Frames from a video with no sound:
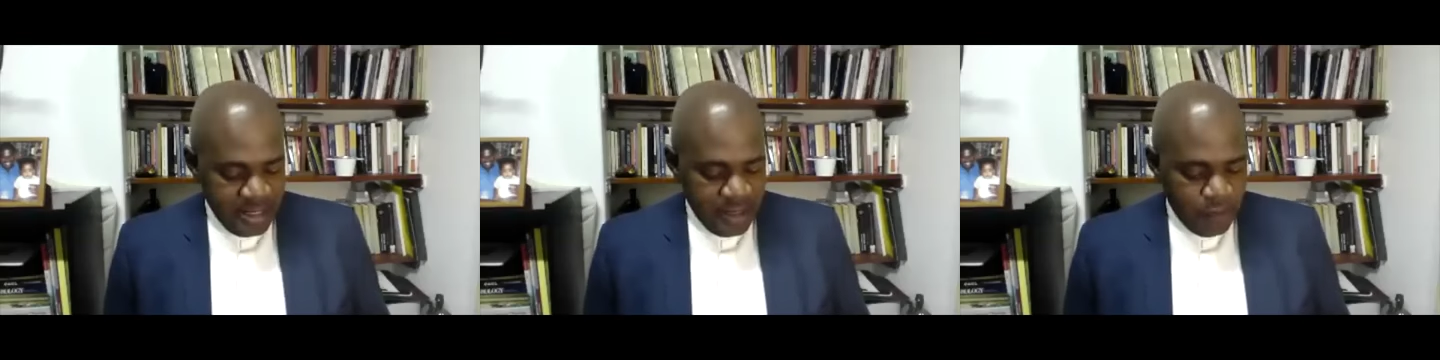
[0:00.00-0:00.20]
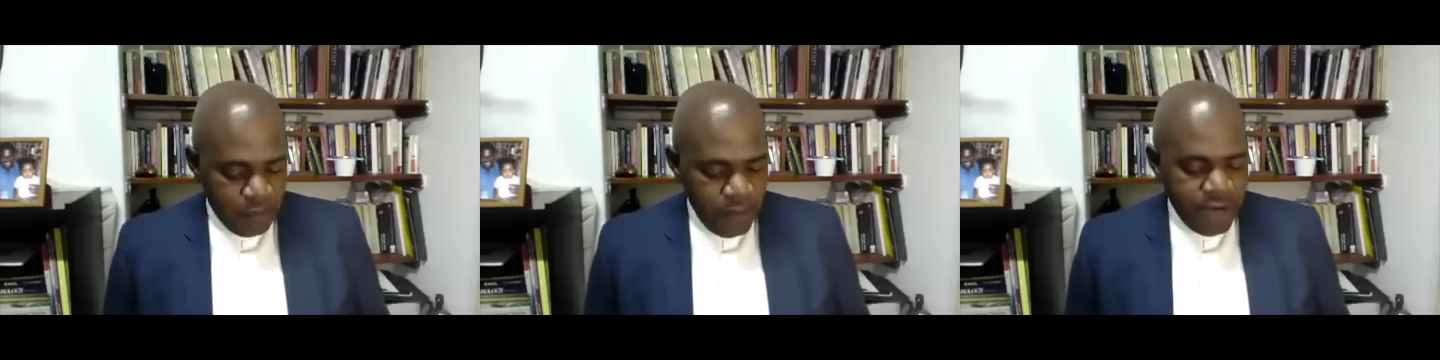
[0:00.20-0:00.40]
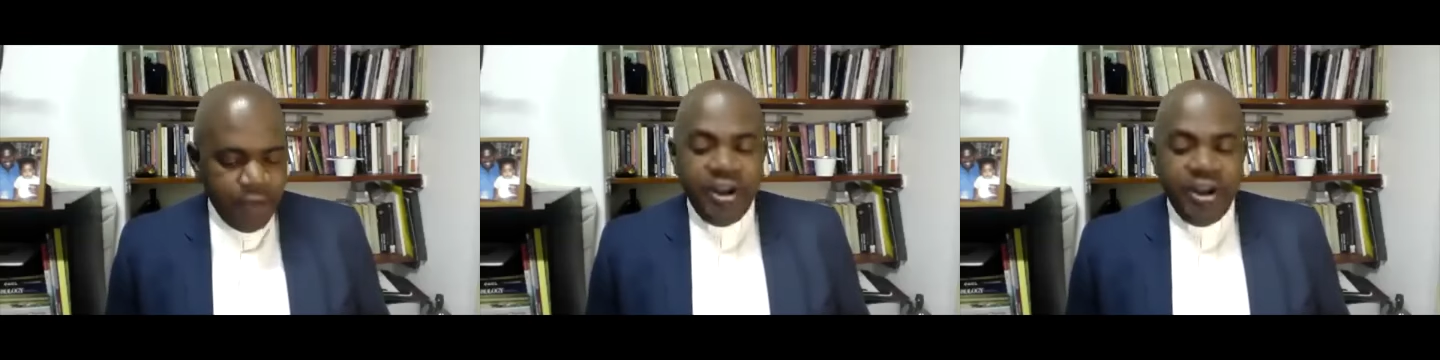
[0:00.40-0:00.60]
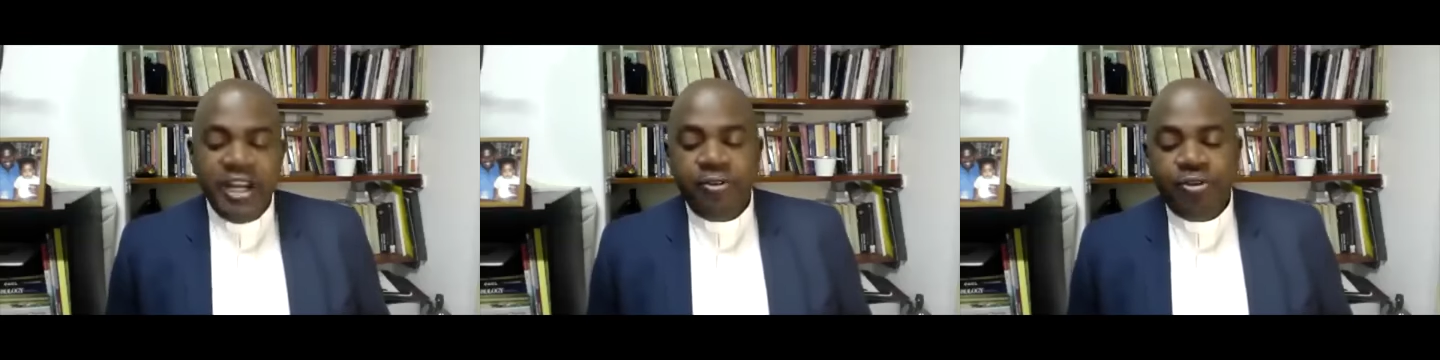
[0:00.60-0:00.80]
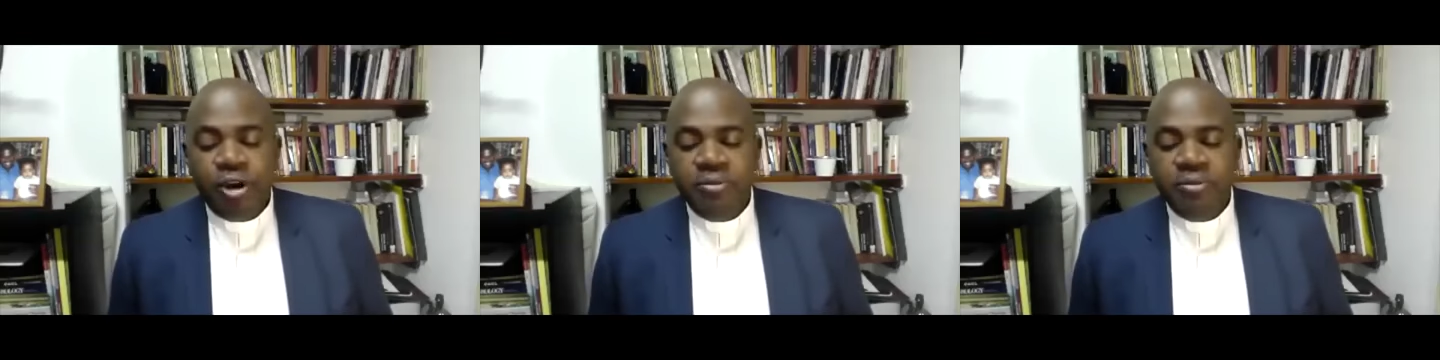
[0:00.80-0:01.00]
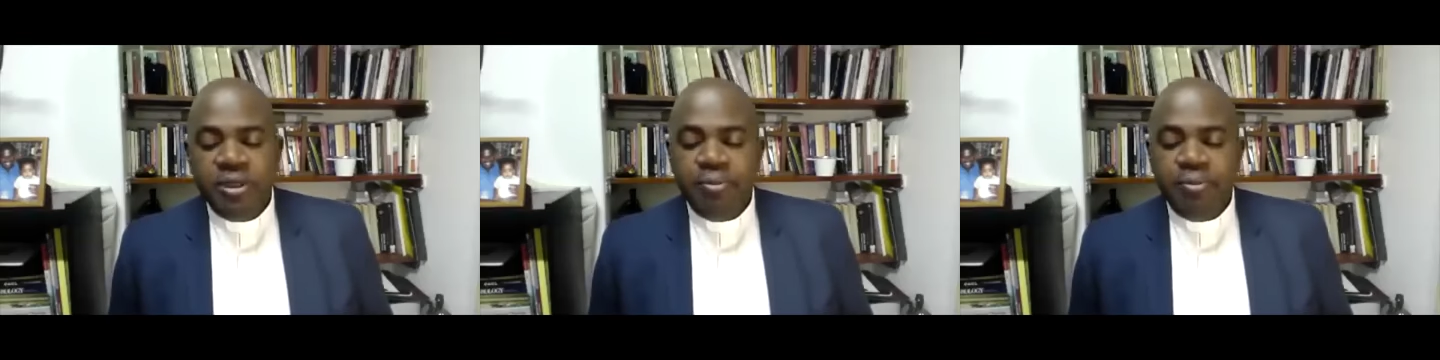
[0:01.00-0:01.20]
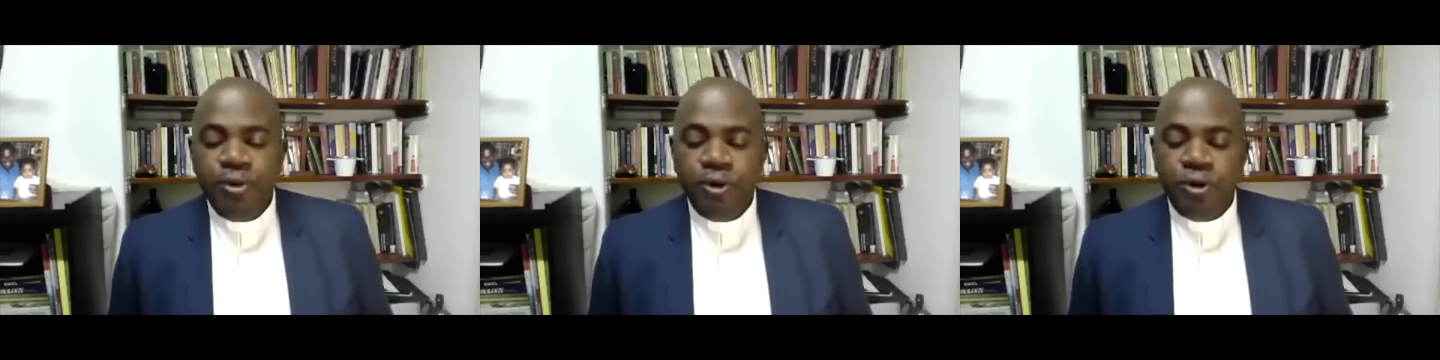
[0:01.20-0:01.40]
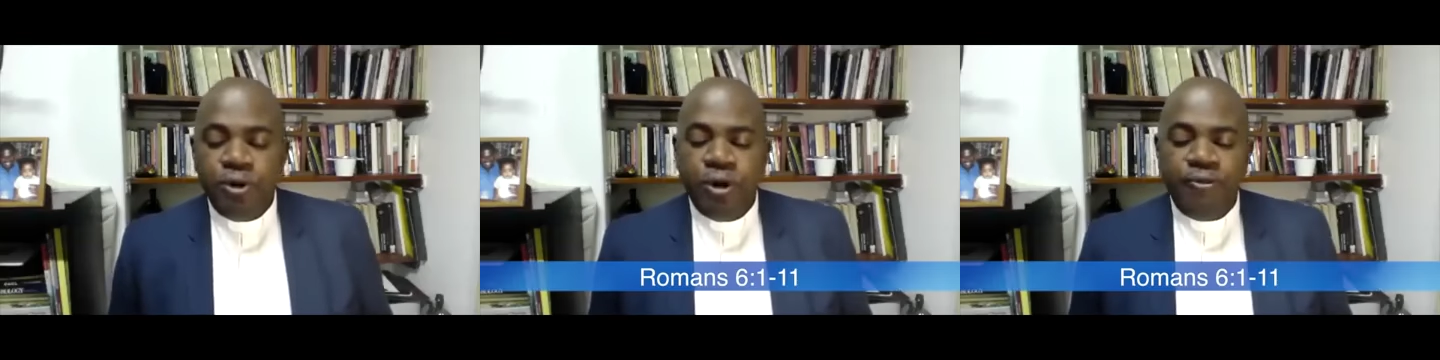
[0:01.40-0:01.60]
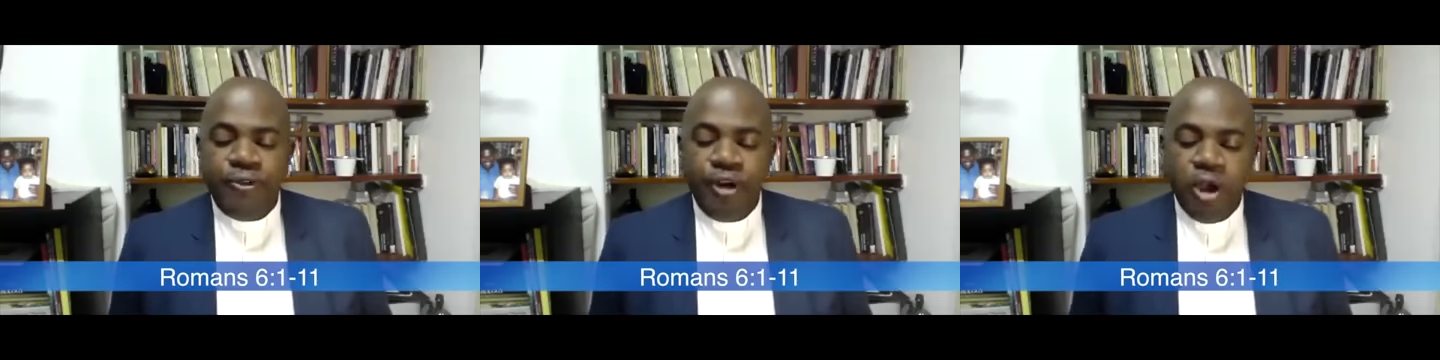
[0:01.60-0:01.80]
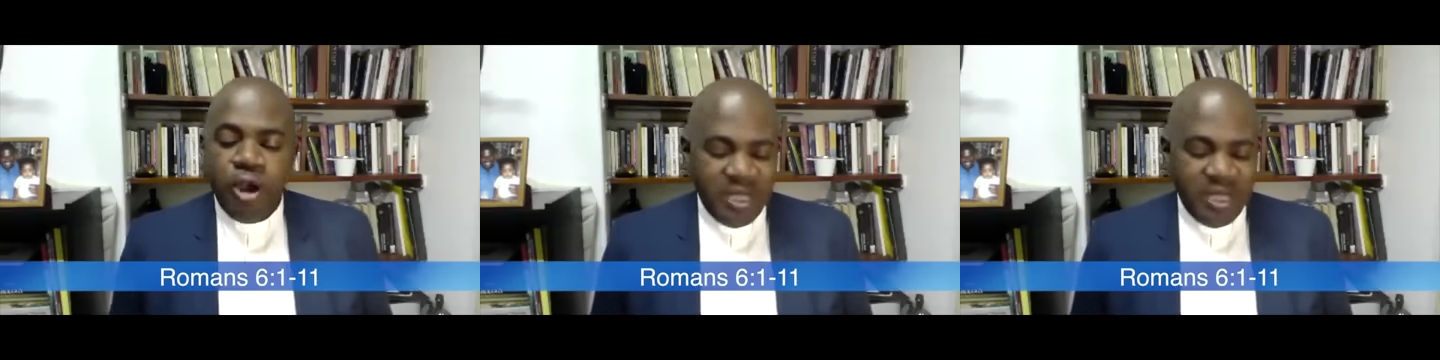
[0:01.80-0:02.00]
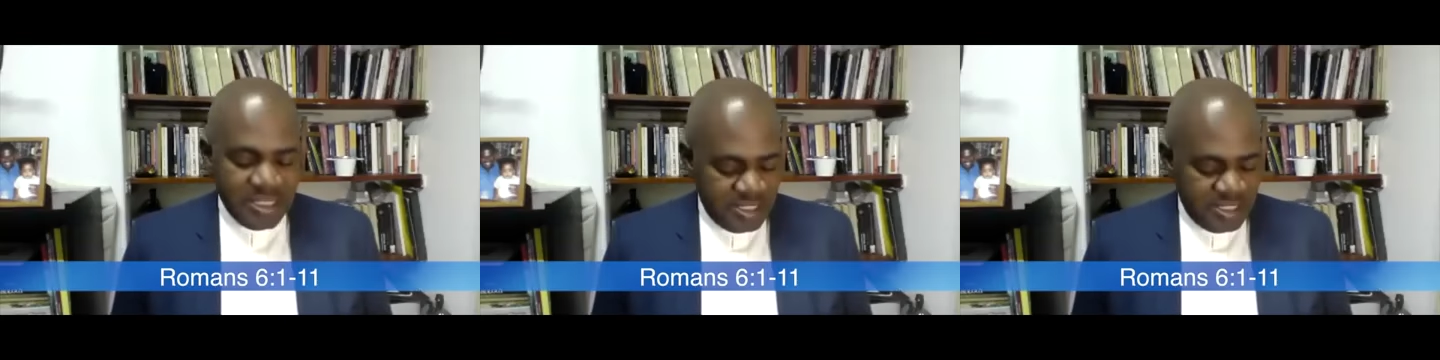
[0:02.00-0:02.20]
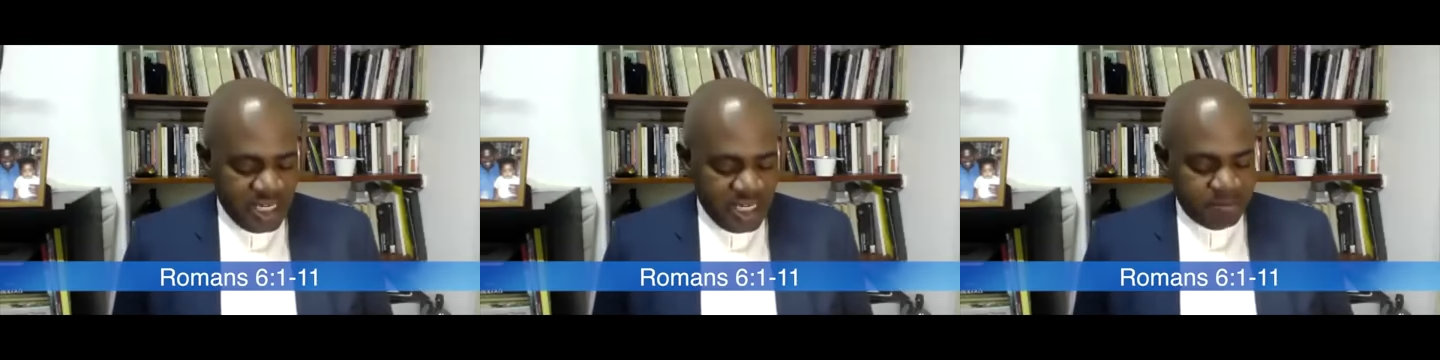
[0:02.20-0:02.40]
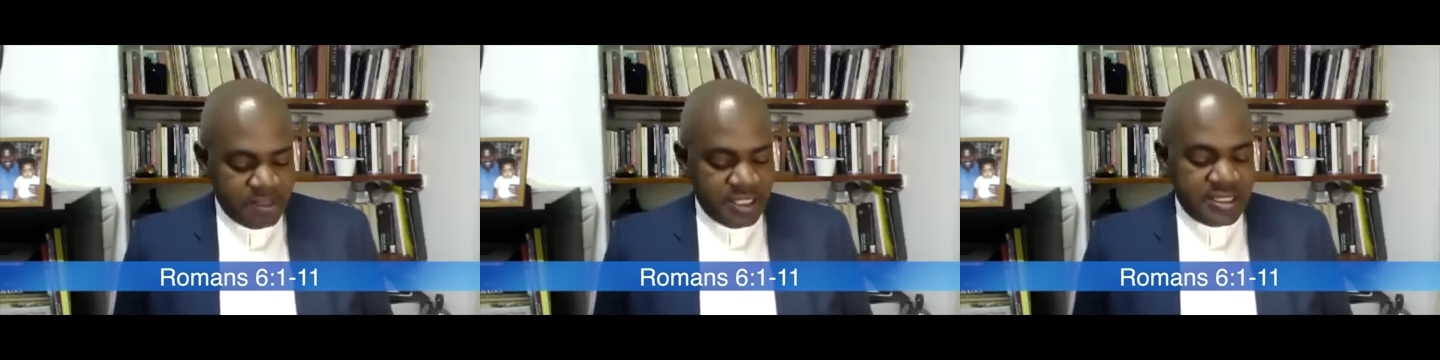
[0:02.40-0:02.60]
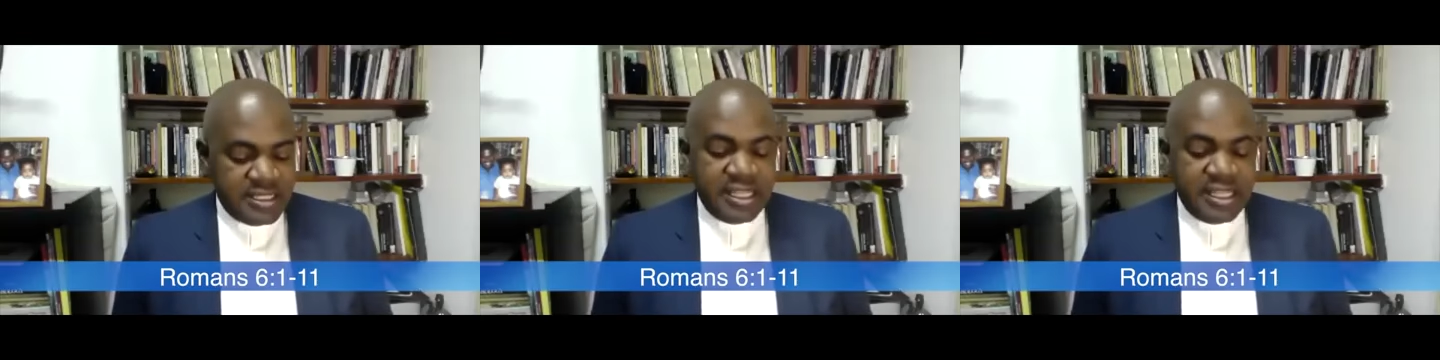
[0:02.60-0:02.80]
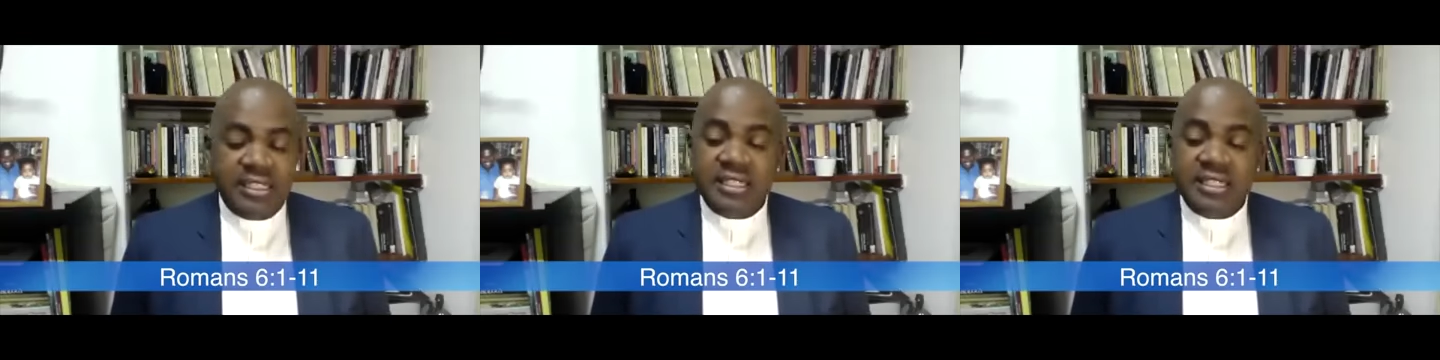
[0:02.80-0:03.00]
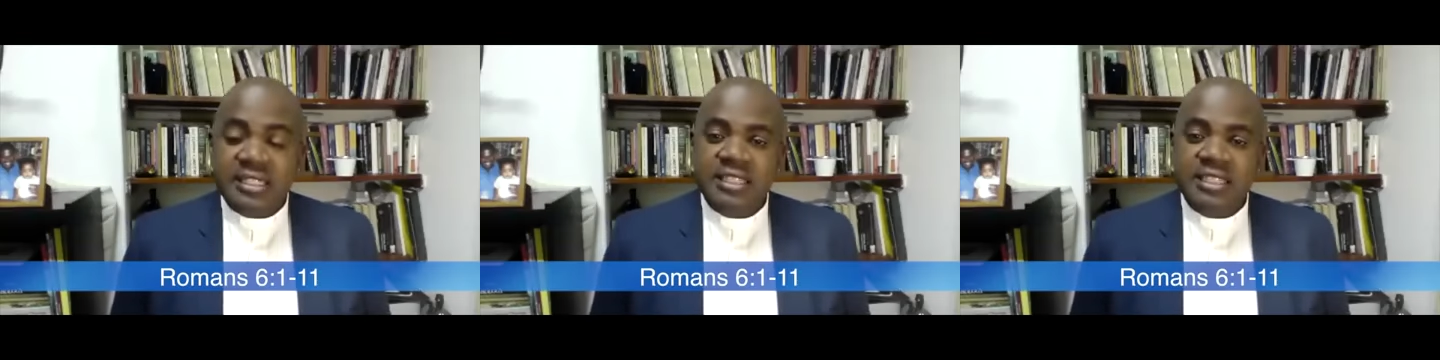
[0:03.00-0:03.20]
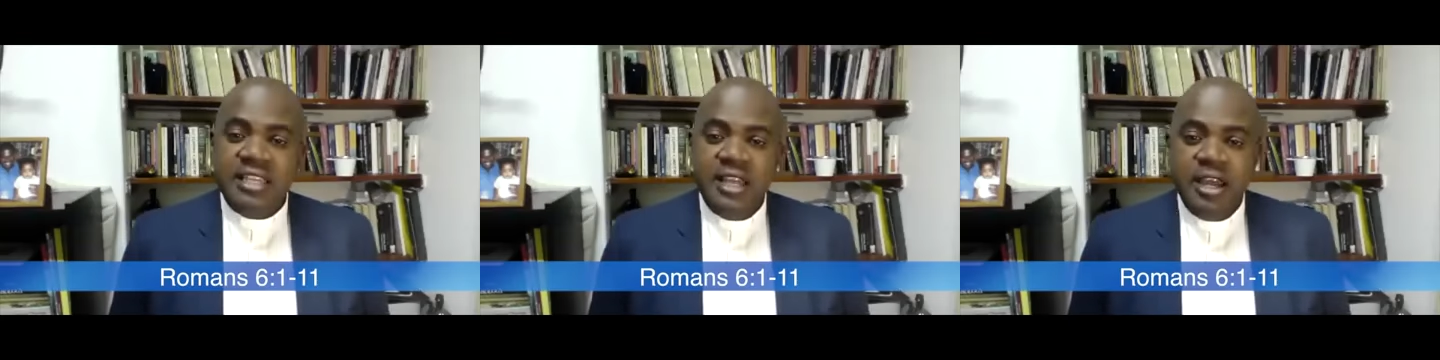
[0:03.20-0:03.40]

We read from the book of Romans, chapter 6,